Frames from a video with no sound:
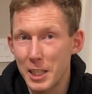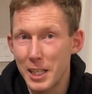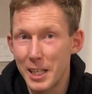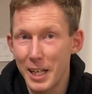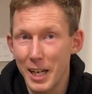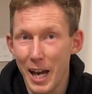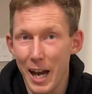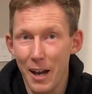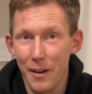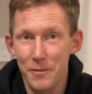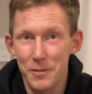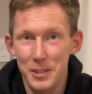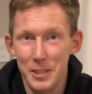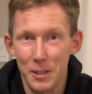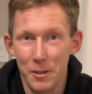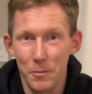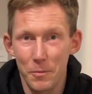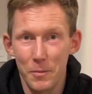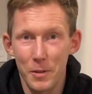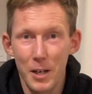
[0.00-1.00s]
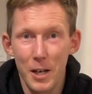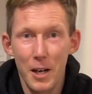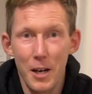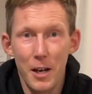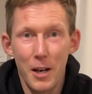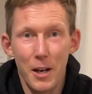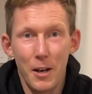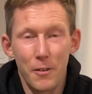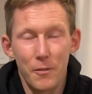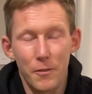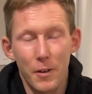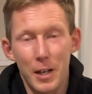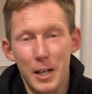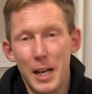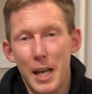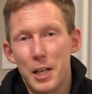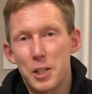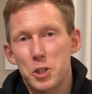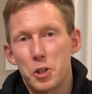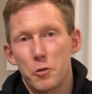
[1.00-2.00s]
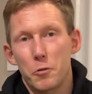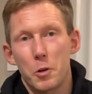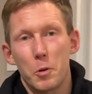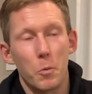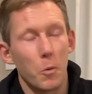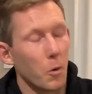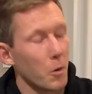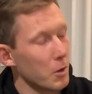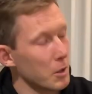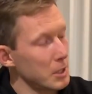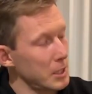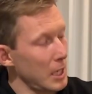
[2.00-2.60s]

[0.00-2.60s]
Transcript: to have some financial rewards.